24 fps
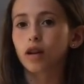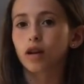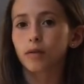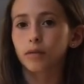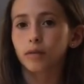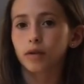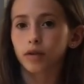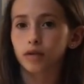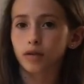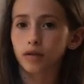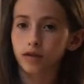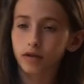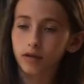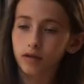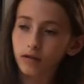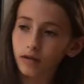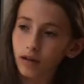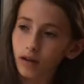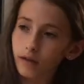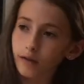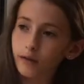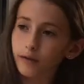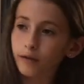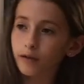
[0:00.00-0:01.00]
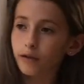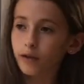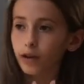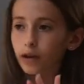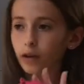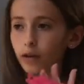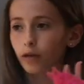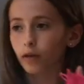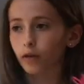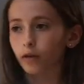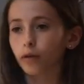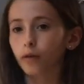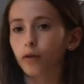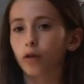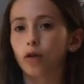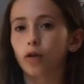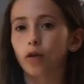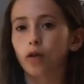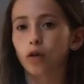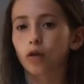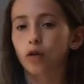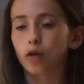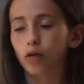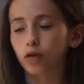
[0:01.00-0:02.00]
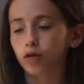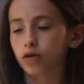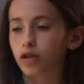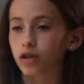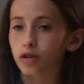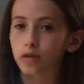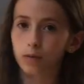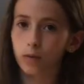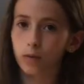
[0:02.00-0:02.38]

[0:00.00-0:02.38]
You can do like 3 or 4 or just